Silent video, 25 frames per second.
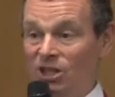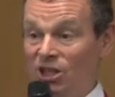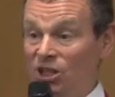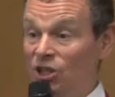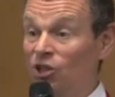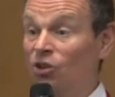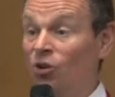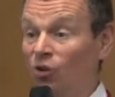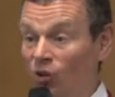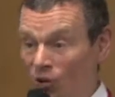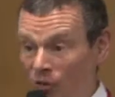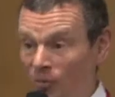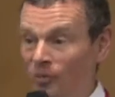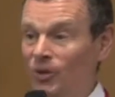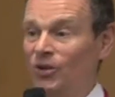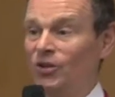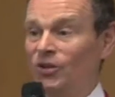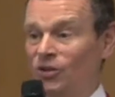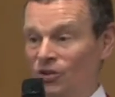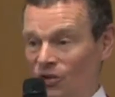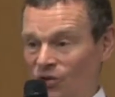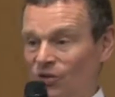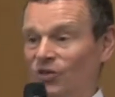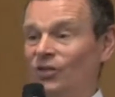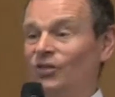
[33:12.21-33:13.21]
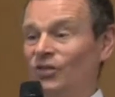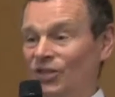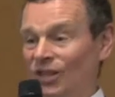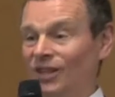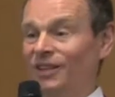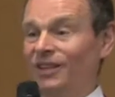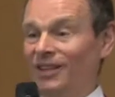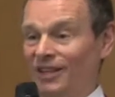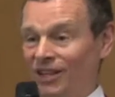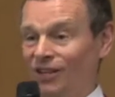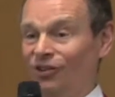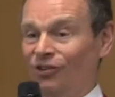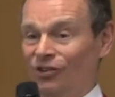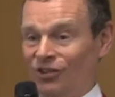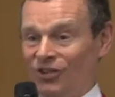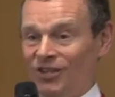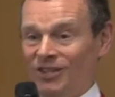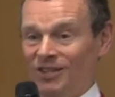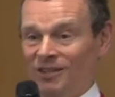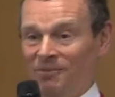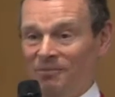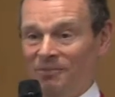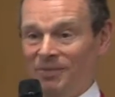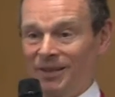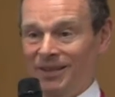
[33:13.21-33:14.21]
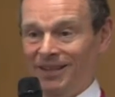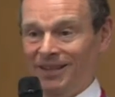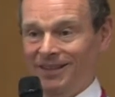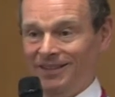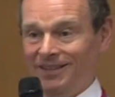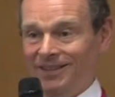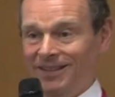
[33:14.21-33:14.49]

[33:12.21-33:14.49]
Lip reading: you're almost certainly onto something.